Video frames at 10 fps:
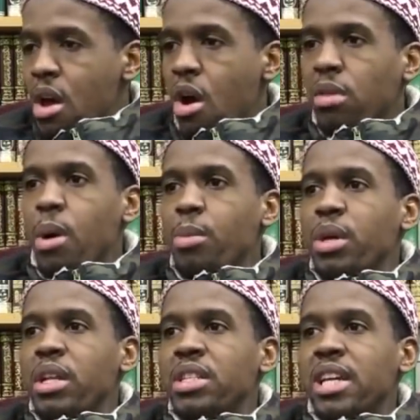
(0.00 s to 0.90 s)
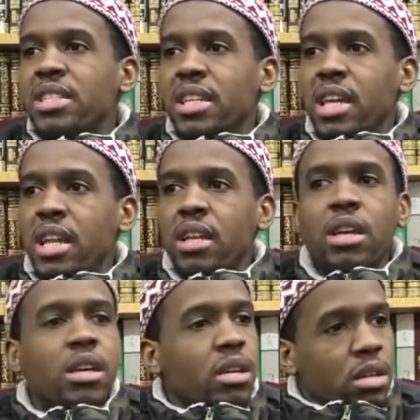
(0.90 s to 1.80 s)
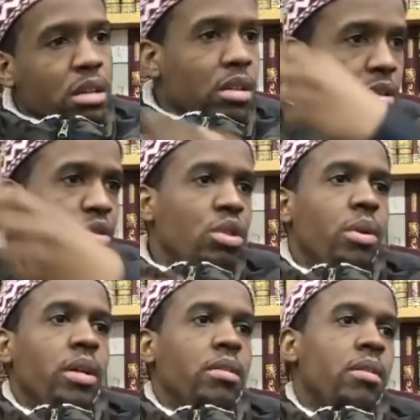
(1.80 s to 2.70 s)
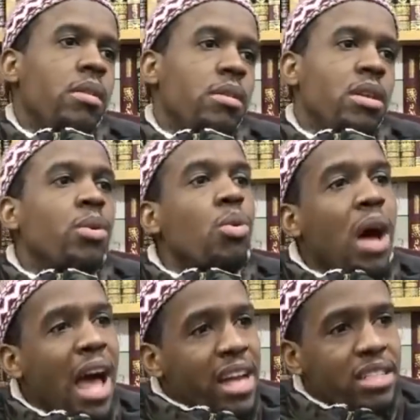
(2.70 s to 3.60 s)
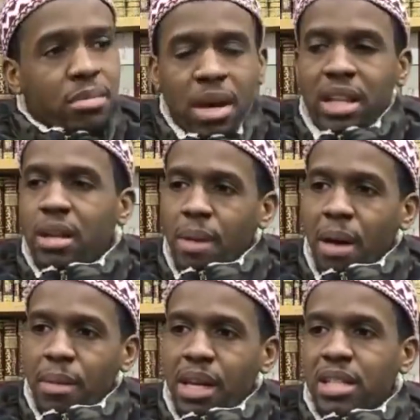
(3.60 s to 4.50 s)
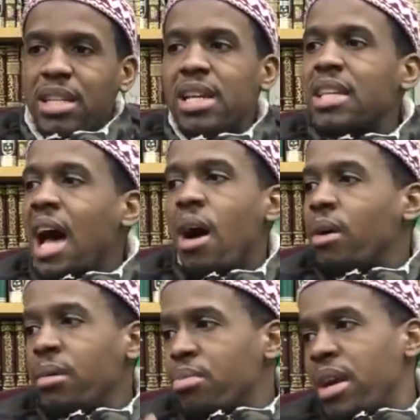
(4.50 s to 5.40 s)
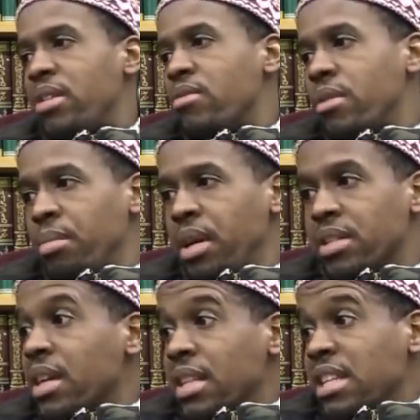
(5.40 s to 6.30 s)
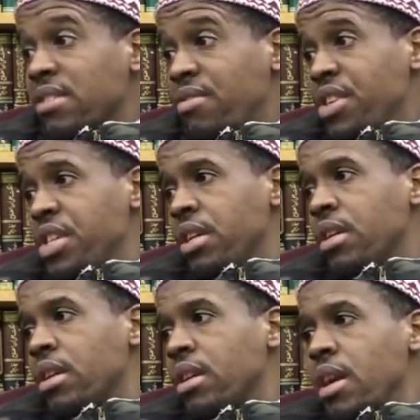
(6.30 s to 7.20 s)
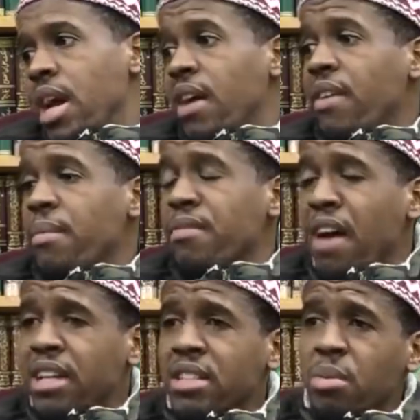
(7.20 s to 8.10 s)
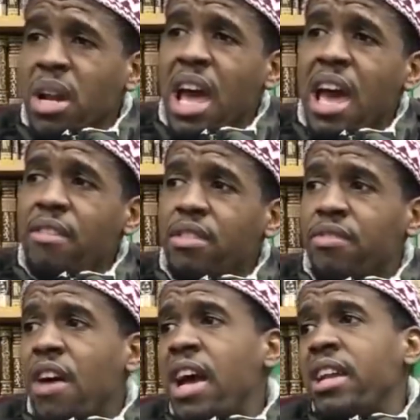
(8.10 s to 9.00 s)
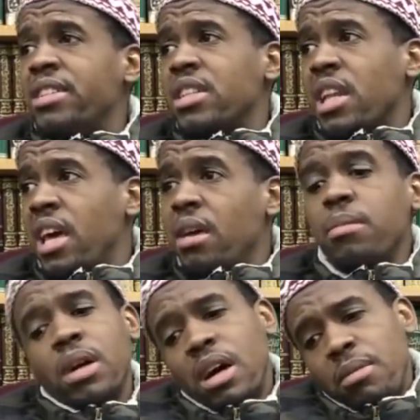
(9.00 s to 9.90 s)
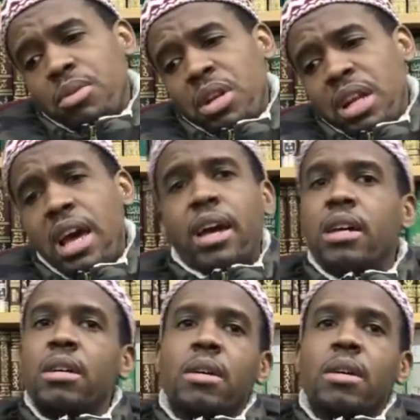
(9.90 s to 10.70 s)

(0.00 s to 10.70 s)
or the moment you get a chance to get it, you'll do it. Someone who has the money to buy meat and says, I'll eat bread and beans. That's sufficient. And if I'm invited somewhere and I have the finest lamb, alhamdulillah.